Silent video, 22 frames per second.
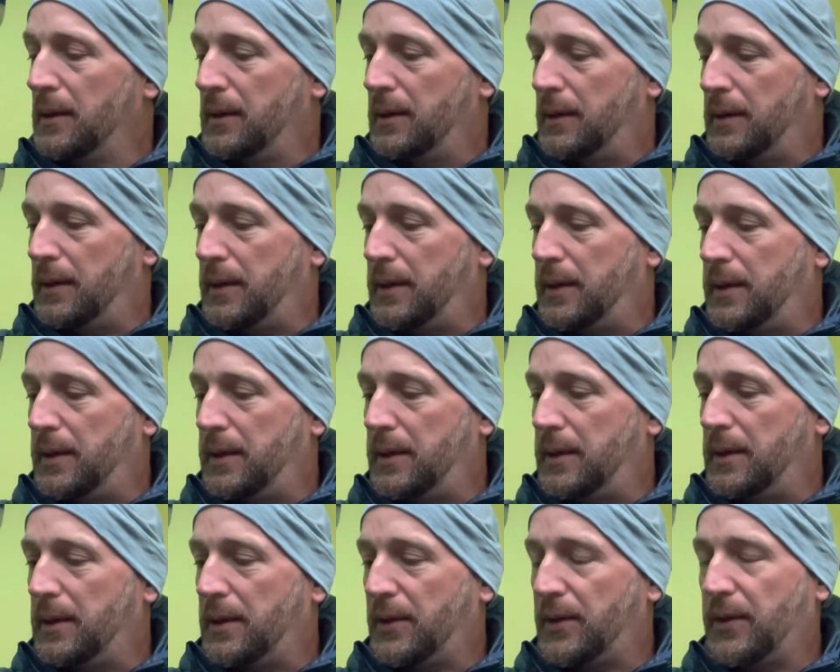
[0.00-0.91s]

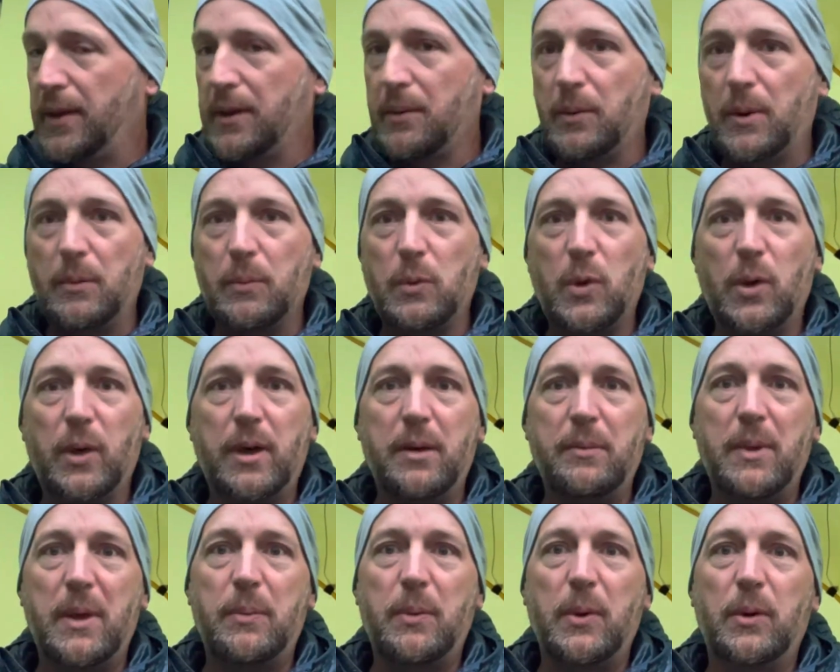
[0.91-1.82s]
I think what I'm going to
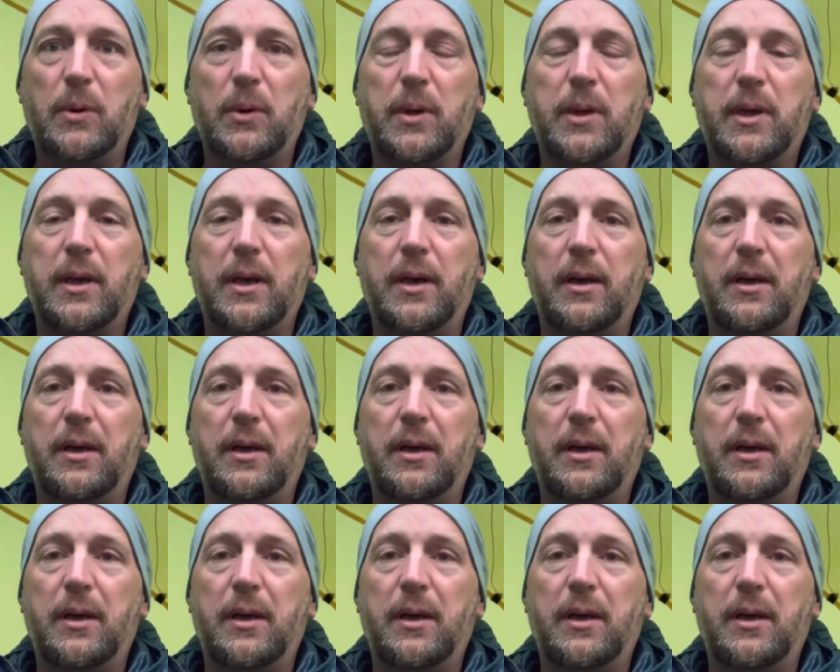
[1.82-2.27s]
maybe look at,